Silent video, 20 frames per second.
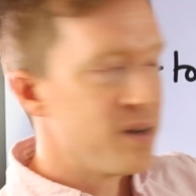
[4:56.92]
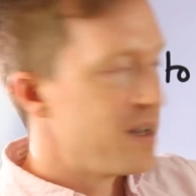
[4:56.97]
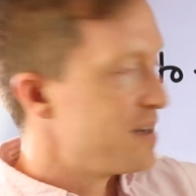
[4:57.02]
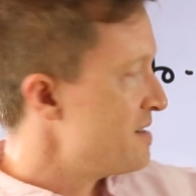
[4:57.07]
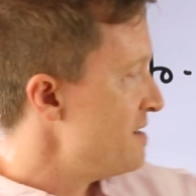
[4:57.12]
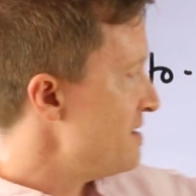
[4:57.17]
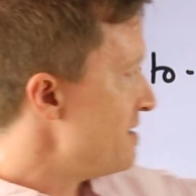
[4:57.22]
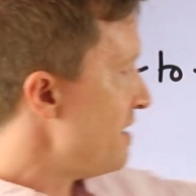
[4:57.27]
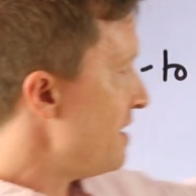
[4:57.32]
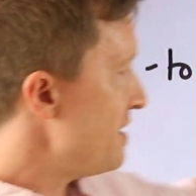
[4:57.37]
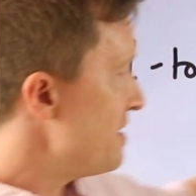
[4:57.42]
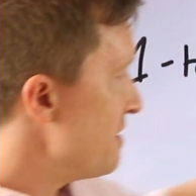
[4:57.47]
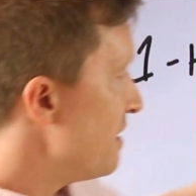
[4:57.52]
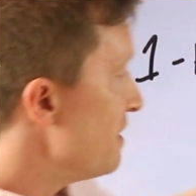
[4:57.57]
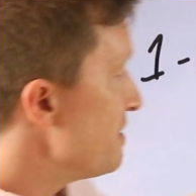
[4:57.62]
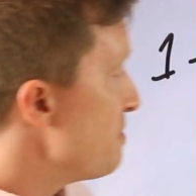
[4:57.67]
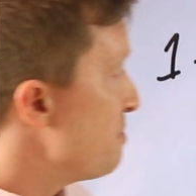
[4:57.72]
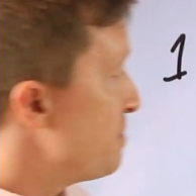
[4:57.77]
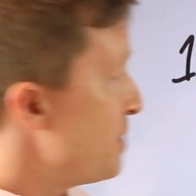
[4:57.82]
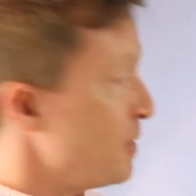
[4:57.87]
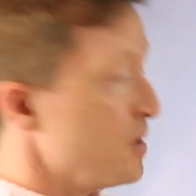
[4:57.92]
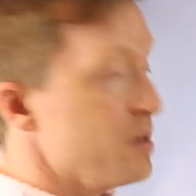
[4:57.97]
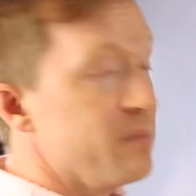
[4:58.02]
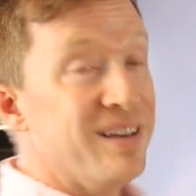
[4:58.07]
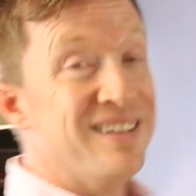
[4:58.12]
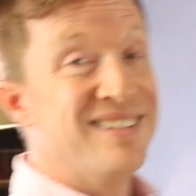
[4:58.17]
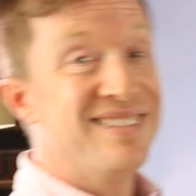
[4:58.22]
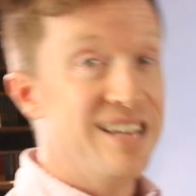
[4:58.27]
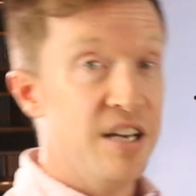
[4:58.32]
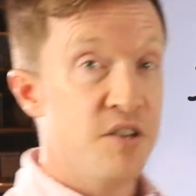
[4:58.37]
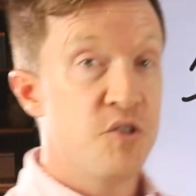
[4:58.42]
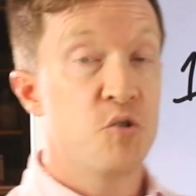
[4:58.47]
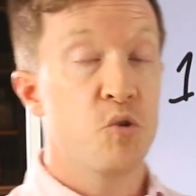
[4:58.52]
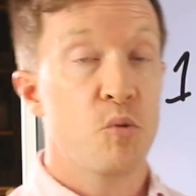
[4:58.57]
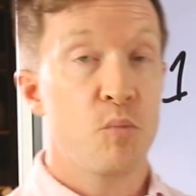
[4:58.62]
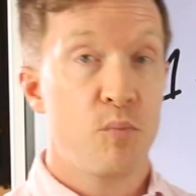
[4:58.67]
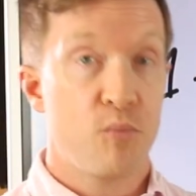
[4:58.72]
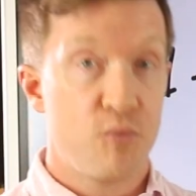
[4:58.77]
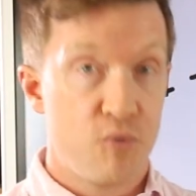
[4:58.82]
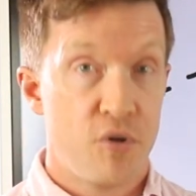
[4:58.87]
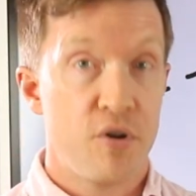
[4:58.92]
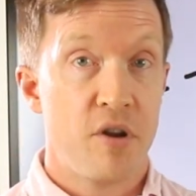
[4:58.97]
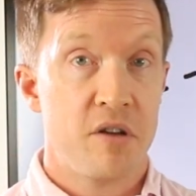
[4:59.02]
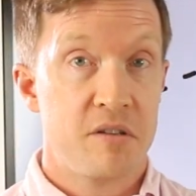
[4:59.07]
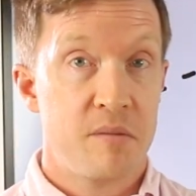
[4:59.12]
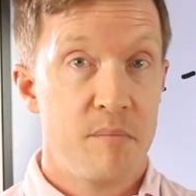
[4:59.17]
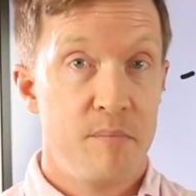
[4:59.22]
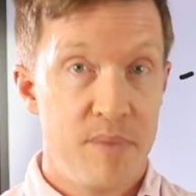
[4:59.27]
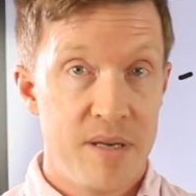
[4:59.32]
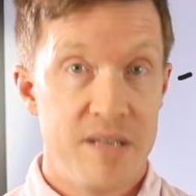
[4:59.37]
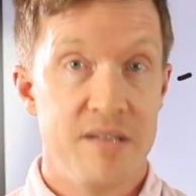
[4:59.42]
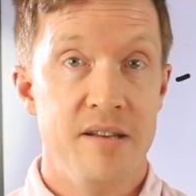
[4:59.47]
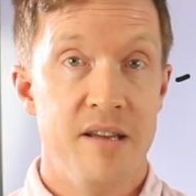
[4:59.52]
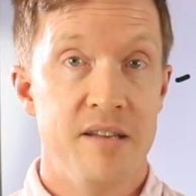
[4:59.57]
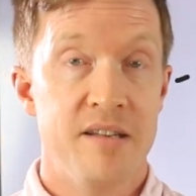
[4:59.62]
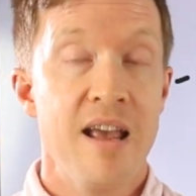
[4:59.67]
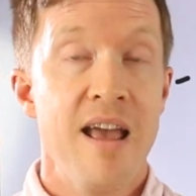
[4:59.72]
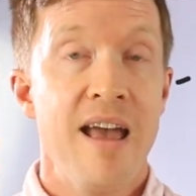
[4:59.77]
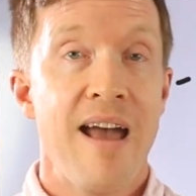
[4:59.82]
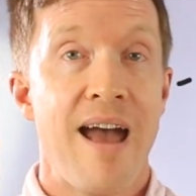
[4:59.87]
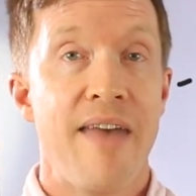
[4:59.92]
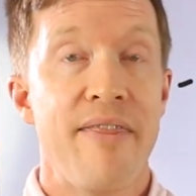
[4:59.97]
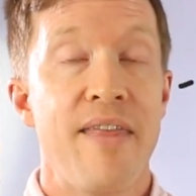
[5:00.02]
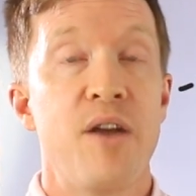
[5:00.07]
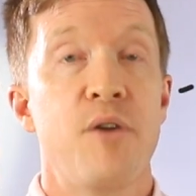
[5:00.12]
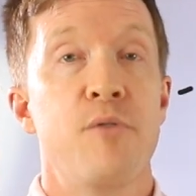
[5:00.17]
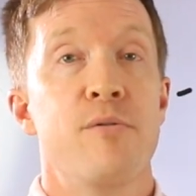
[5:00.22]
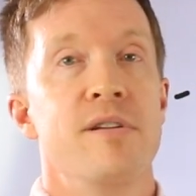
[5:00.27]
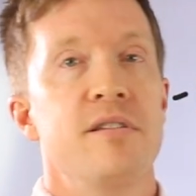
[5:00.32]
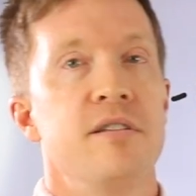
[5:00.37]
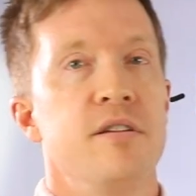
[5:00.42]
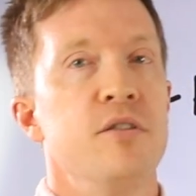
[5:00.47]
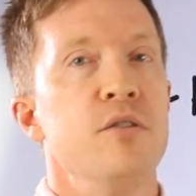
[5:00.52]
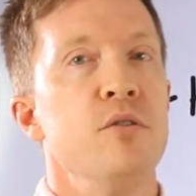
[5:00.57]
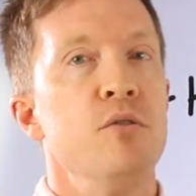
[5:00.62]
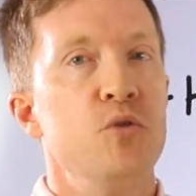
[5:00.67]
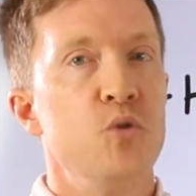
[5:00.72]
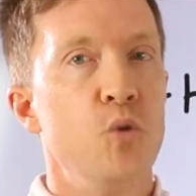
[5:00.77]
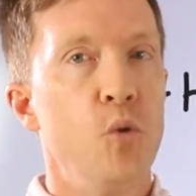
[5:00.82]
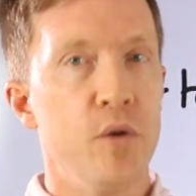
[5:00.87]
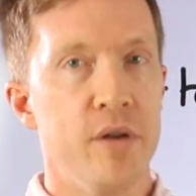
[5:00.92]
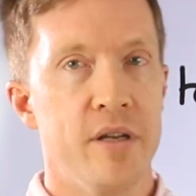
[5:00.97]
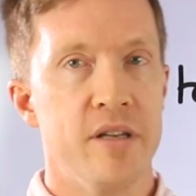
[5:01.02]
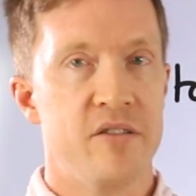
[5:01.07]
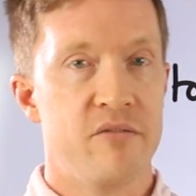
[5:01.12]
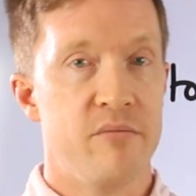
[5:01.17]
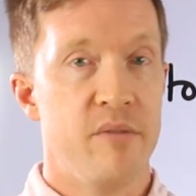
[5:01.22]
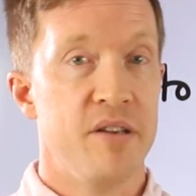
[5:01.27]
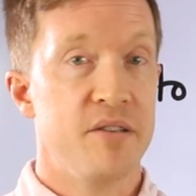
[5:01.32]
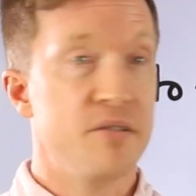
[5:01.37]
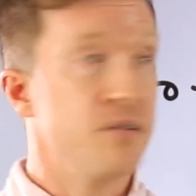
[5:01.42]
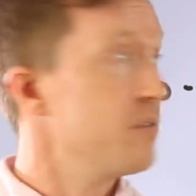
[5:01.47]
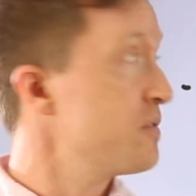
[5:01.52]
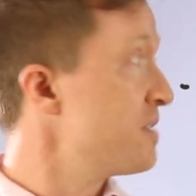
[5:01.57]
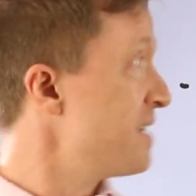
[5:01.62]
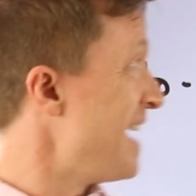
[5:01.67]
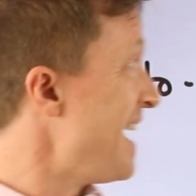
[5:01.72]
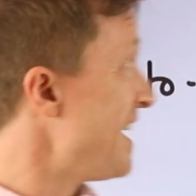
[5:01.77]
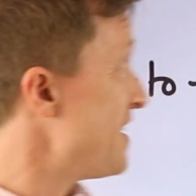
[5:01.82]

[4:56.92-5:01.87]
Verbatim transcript: lessons, I started building my digital product business and that created a huge audience for myself so that